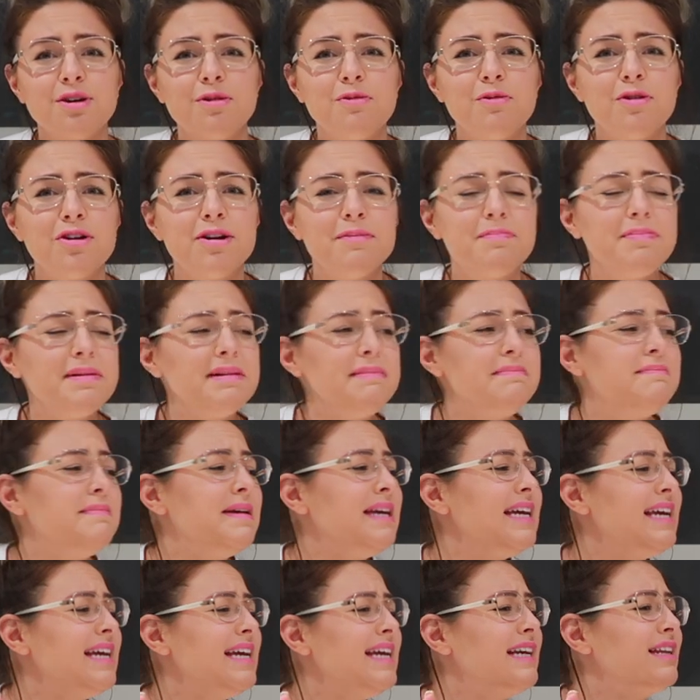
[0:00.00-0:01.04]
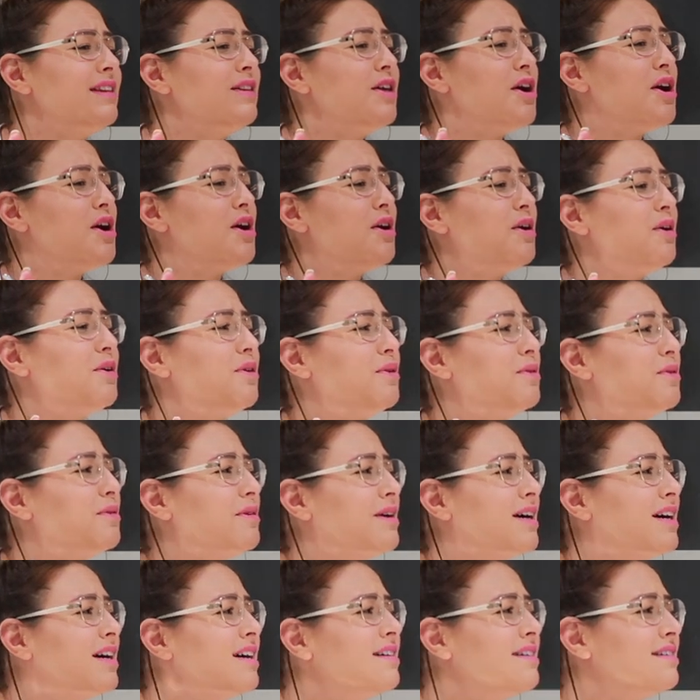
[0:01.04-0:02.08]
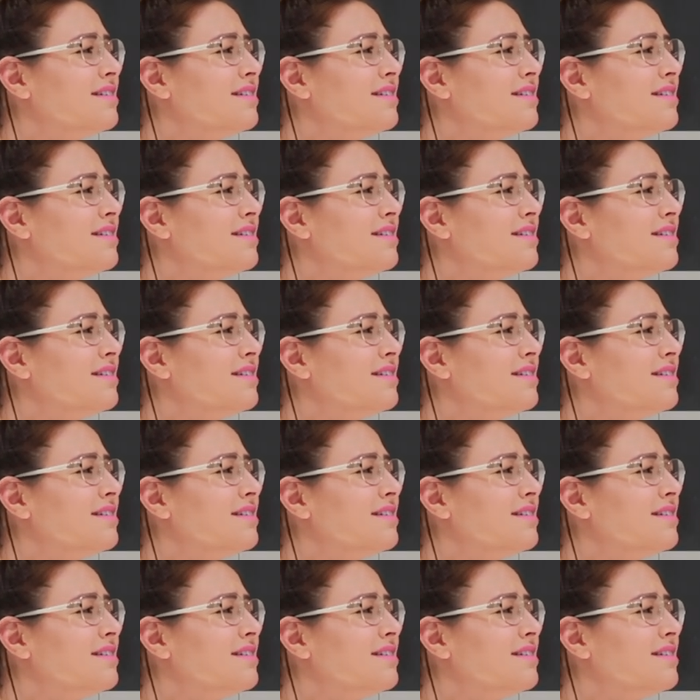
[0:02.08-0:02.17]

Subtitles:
don't want to be mean though.